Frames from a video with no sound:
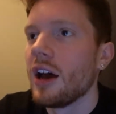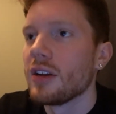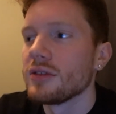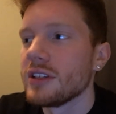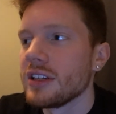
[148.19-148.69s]
I
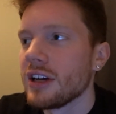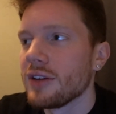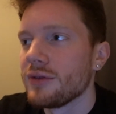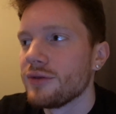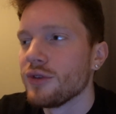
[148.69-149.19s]
don't think
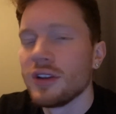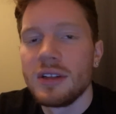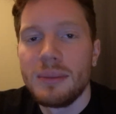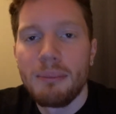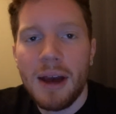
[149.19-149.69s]
I've
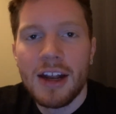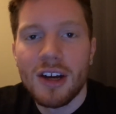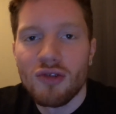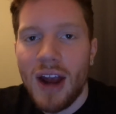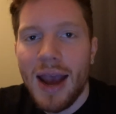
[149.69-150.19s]
really met
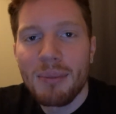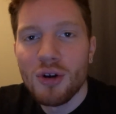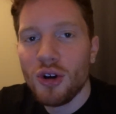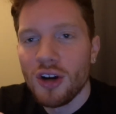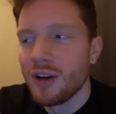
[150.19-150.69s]
a
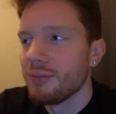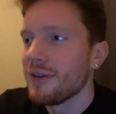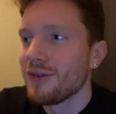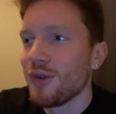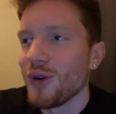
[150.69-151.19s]
rapper
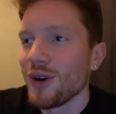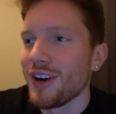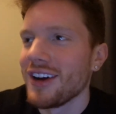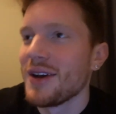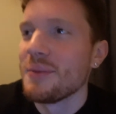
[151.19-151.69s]

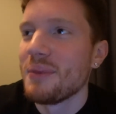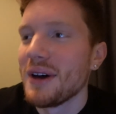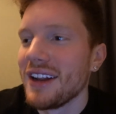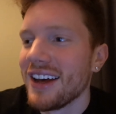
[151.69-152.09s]
before, but...